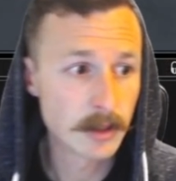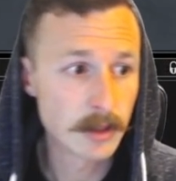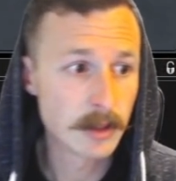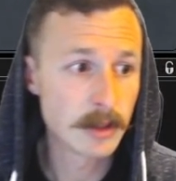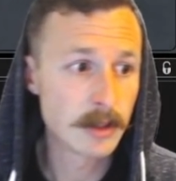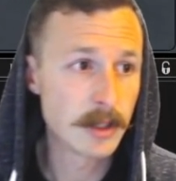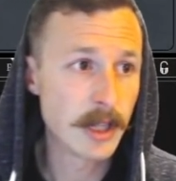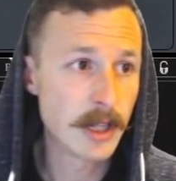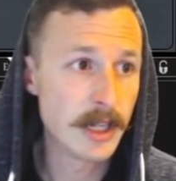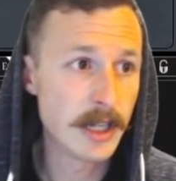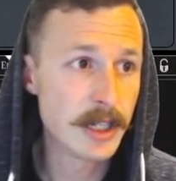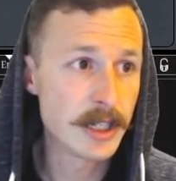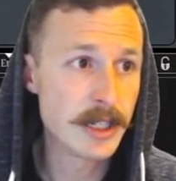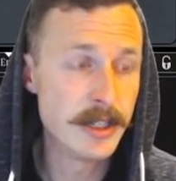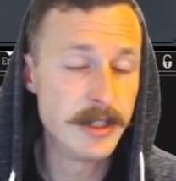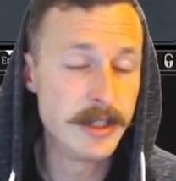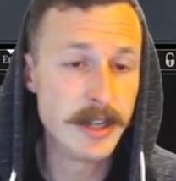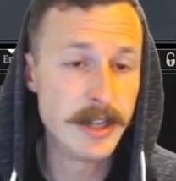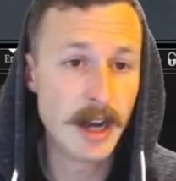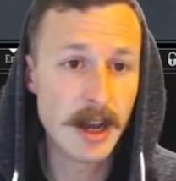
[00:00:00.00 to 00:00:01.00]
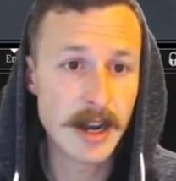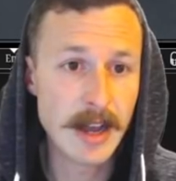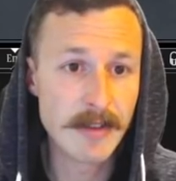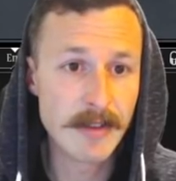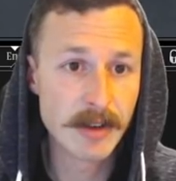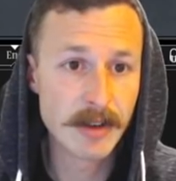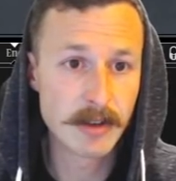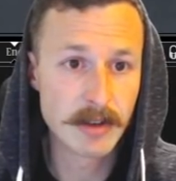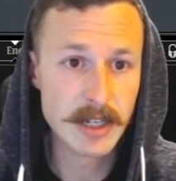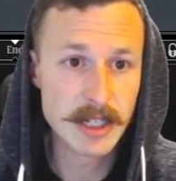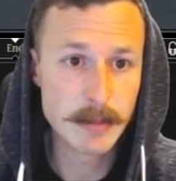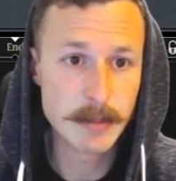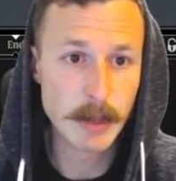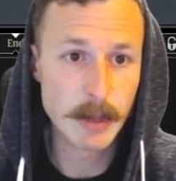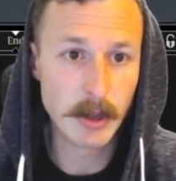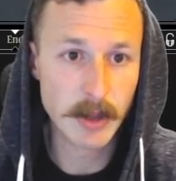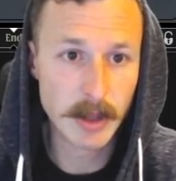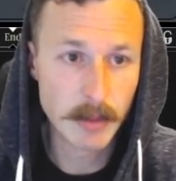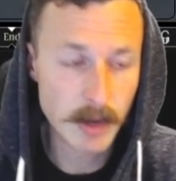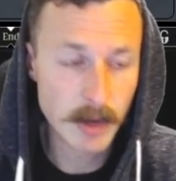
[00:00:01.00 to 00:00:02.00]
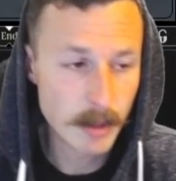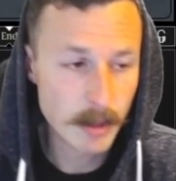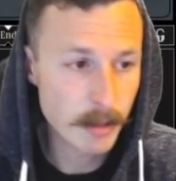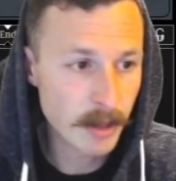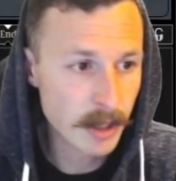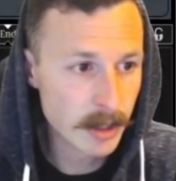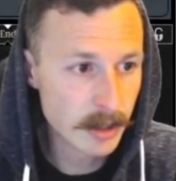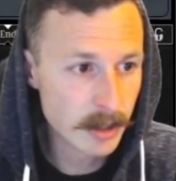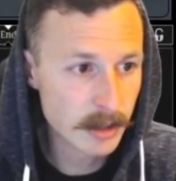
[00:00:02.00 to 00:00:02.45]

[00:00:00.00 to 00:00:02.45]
Do they just not have a green spell they want to play?